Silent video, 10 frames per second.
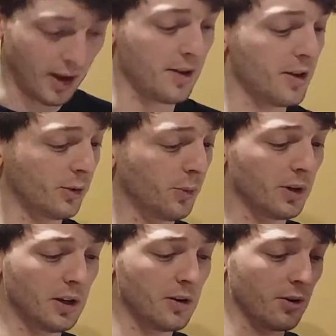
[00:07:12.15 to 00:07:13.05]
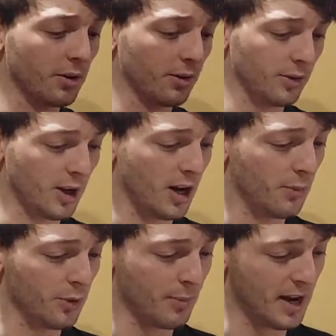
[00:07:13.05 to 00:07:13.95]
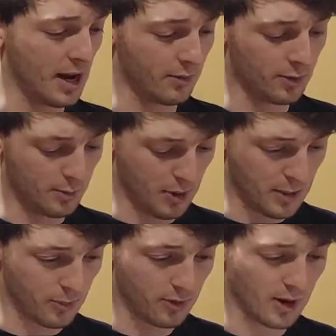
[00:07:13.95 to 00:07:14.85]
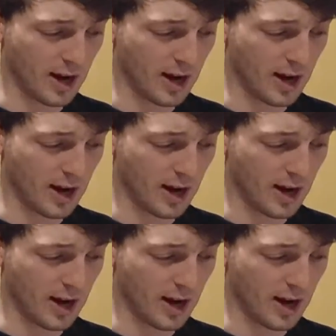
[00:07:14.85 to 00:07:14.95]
And this one here, with my handwritten paper,